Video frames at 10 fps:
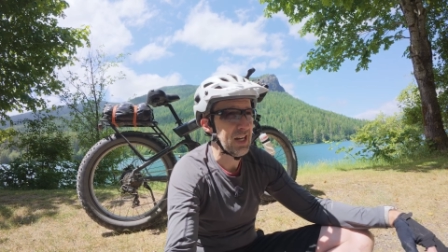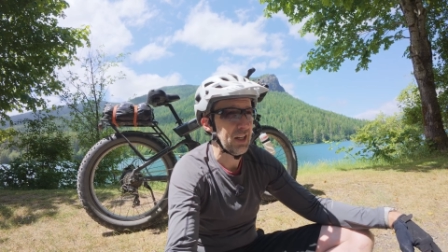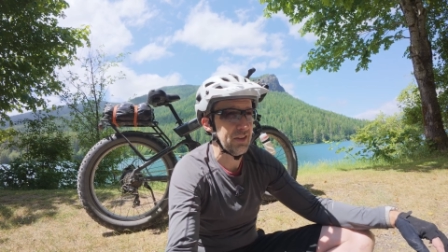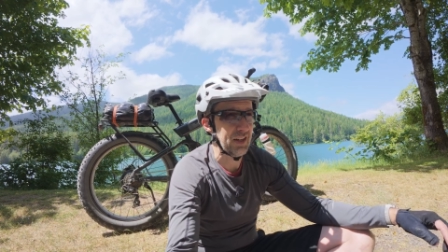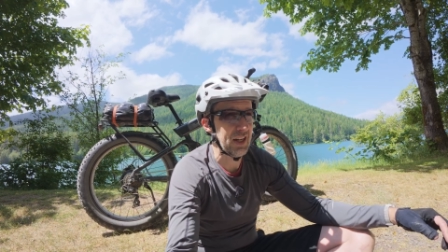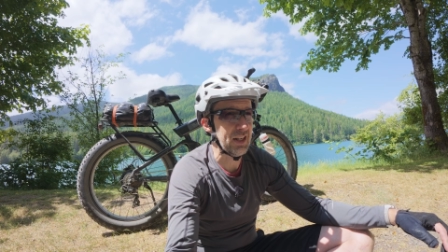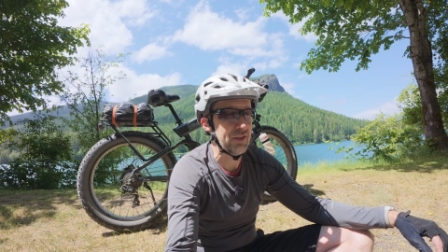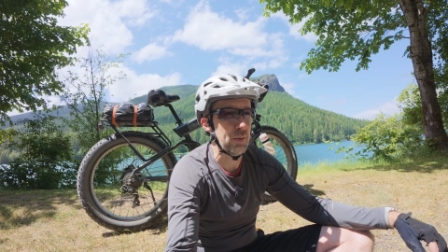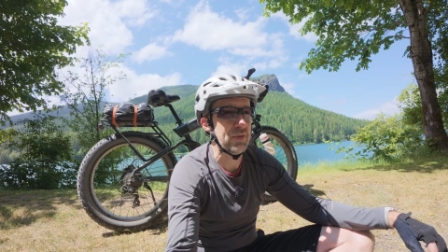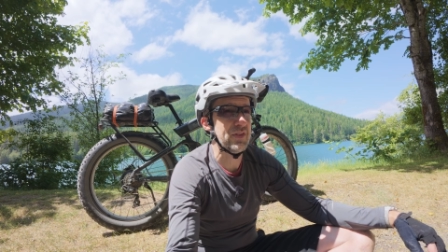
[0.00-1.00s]
because I need
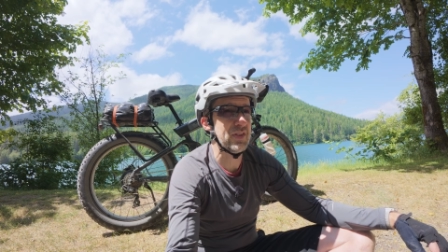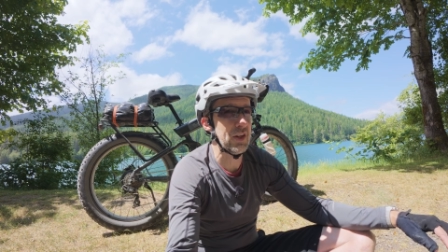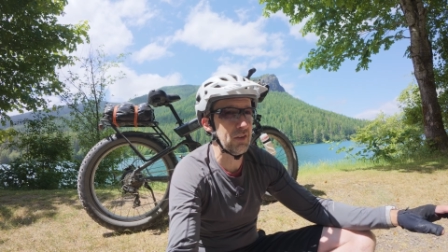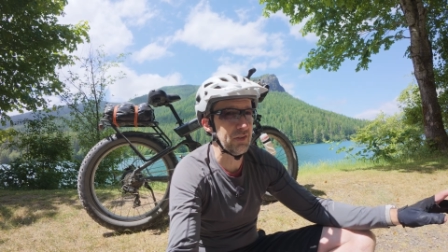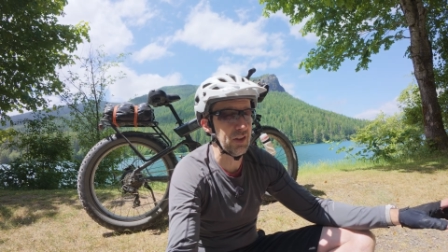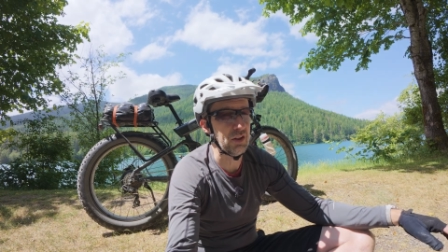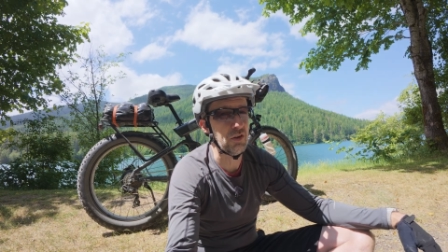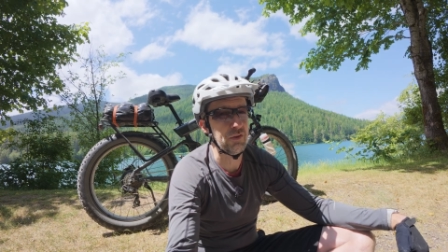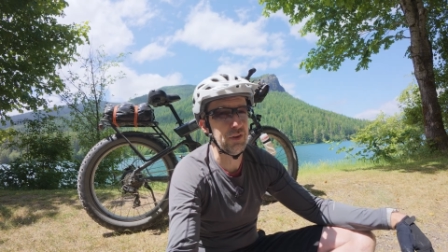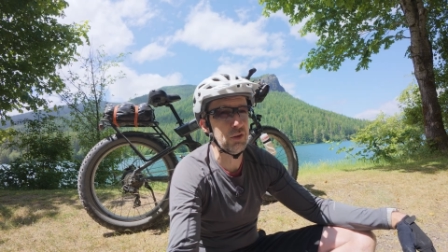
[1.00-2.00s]
some seriously
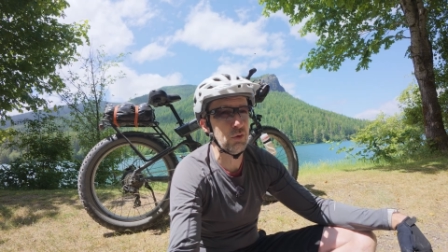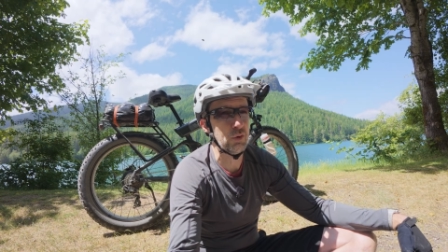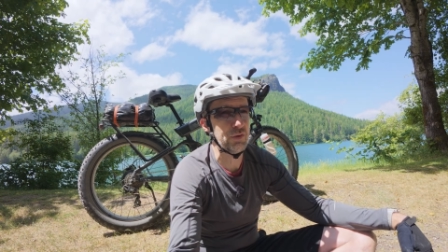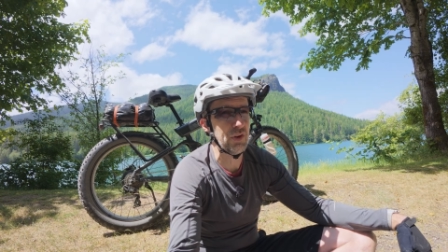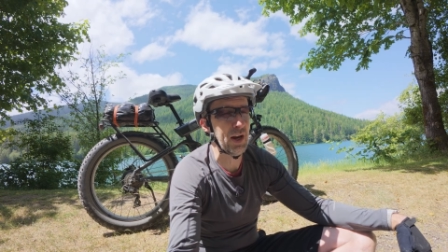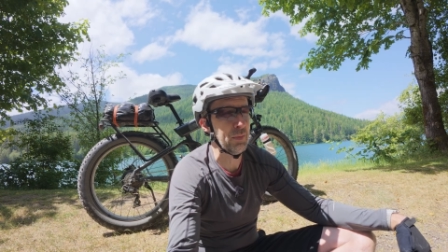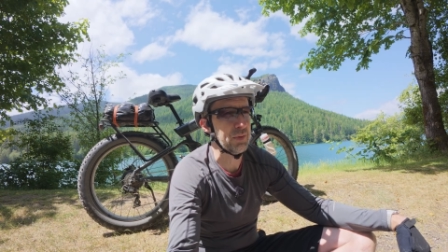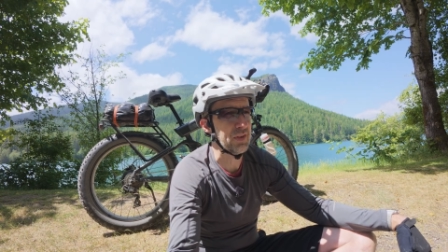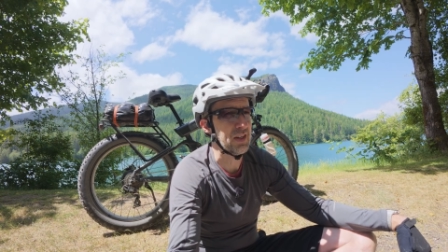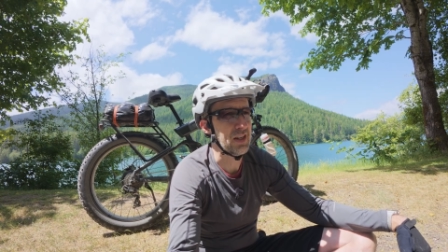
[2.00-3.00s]
long Velcro straps.